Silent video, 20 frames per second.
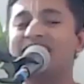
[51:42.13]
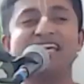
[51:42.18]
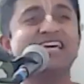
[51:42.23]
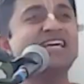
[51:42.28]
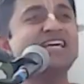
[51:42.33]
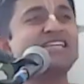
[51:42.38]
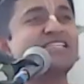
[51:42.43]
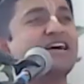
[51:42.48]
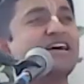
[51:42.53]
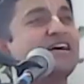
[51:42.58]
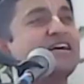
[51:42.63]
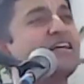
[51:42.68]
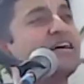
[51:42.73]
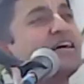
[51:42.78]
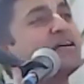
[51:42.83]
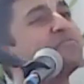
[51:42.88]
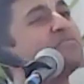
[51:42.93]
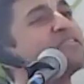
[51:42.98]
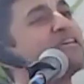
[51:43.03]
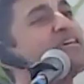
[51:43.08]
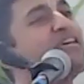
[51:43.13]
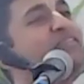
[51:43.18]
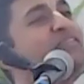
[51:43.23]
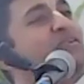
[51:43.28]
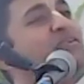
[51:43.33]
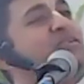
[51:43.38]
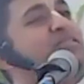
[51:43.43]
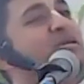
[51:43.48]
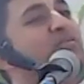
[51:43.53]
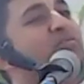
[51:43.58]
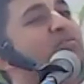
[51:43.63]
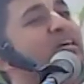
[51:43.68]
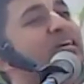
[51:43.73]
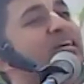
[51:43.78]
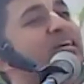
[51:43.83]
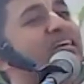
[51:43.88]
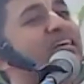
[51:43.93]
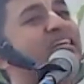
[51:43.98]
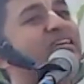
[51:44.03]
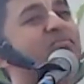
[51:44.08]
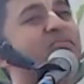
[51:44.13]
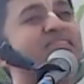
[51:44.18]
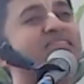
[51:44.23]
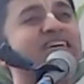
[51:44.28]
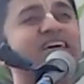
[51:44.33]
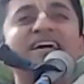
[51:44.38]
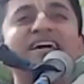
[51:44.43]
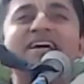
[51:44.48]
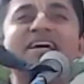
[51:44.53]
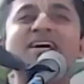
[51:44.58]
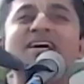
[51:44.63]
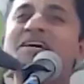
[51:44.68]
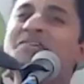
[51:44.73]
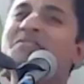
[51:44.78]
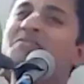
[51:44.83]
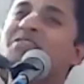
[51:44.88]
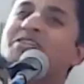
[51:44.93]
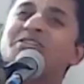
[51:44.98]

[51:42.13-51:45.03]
Ishanam jagatosya venkatapate